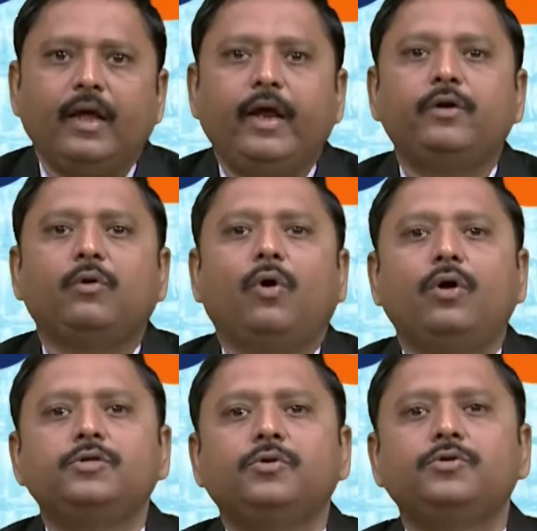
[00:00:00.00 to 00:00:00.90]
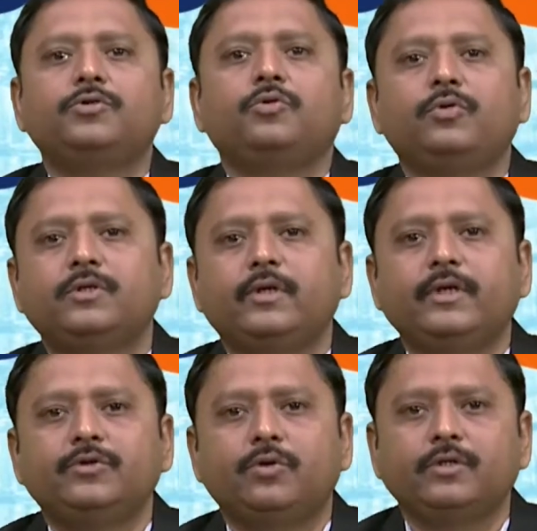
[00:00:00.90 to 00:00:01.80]
It also stores
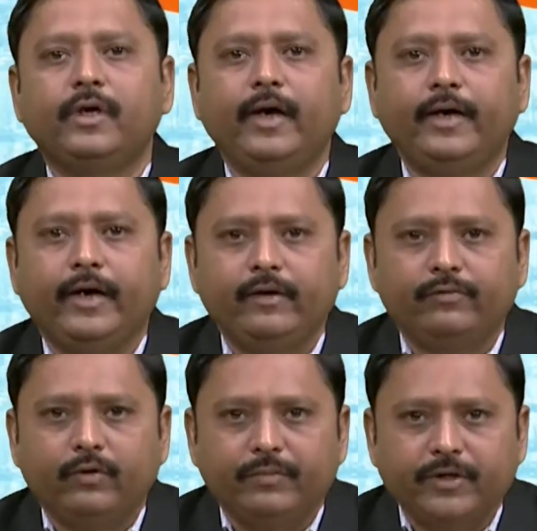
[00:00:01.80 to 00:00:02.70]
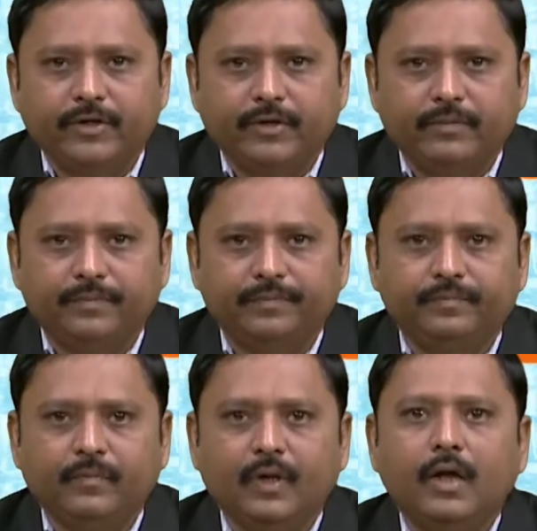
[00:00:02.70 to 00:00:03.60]
resource related information.
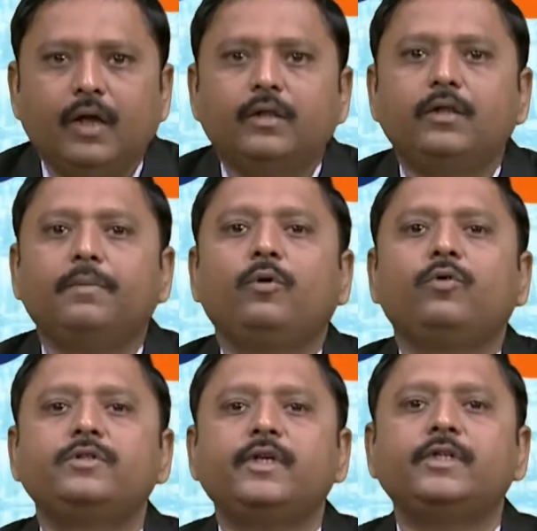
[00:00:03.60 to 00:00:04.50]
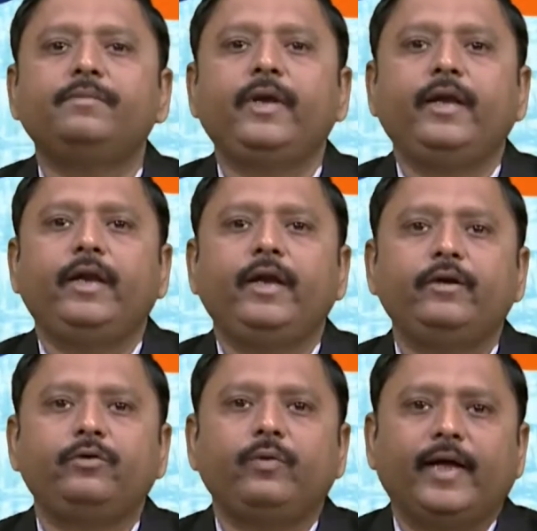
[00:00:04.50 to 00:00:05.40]
The process may
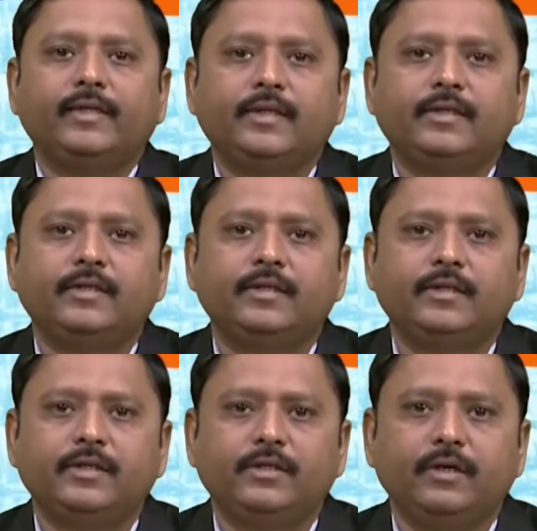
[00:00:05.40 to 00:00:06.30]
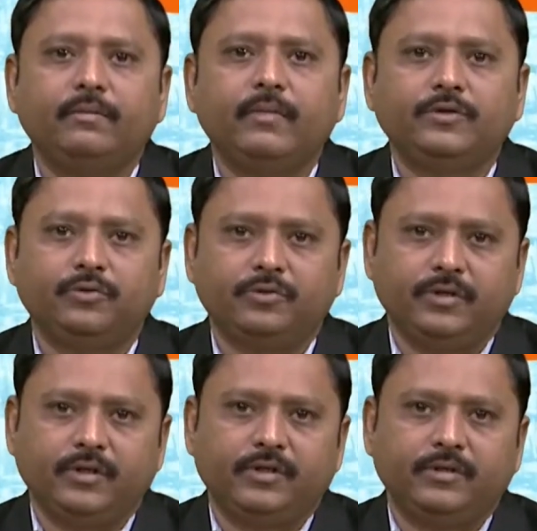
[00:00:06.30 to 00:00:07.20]
need to access the system
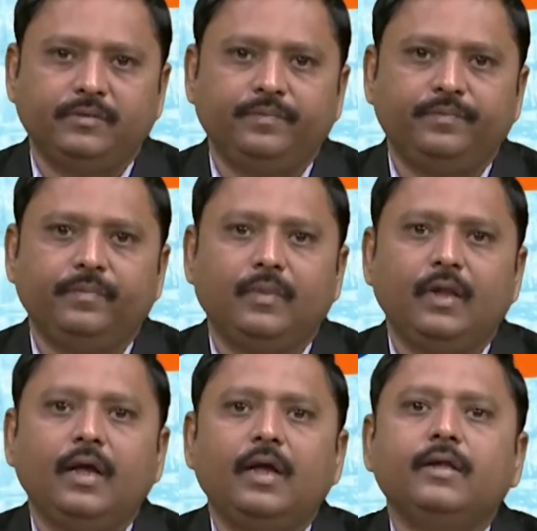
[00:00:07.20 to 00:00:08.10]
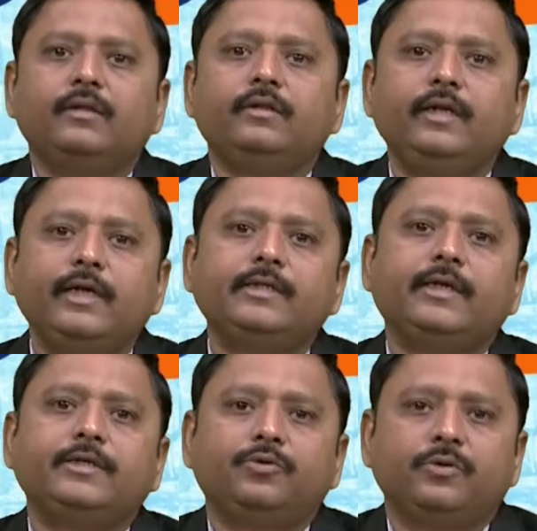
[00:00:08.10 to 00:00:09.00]
resources. These
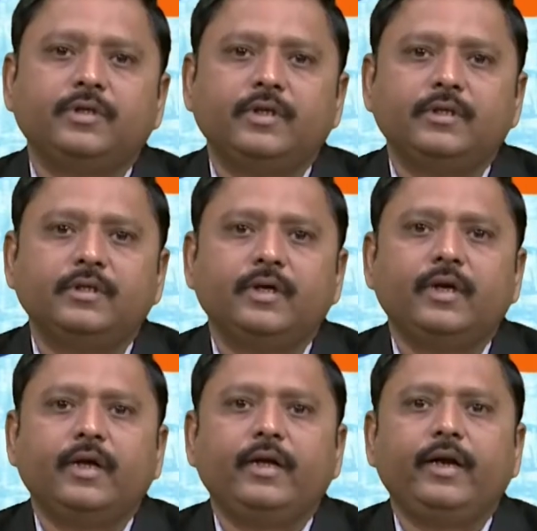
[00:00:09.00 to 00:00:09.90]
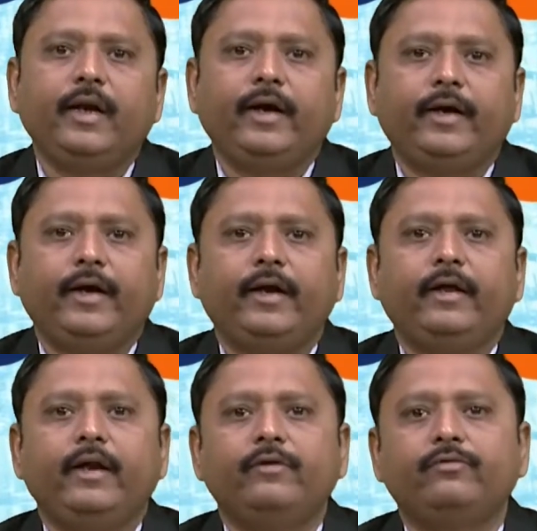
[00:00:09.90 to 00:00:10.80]
resources related
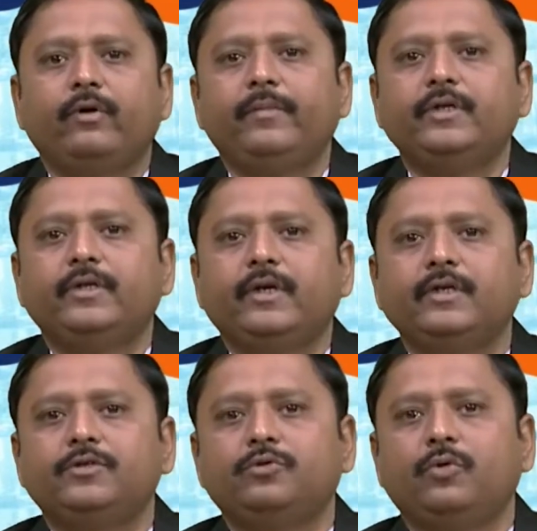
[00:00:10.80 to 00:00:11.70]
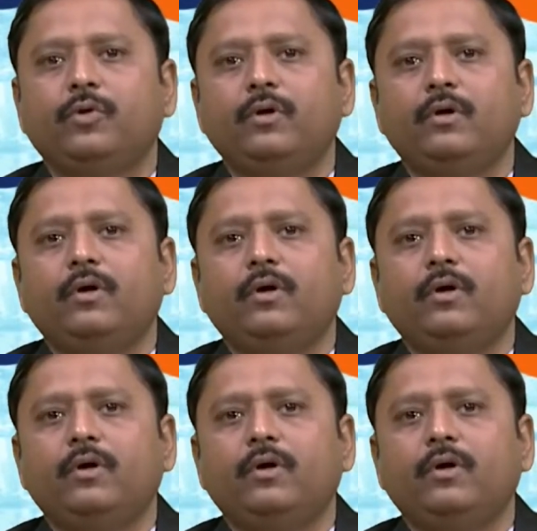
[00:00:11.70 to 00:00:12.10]
information is stored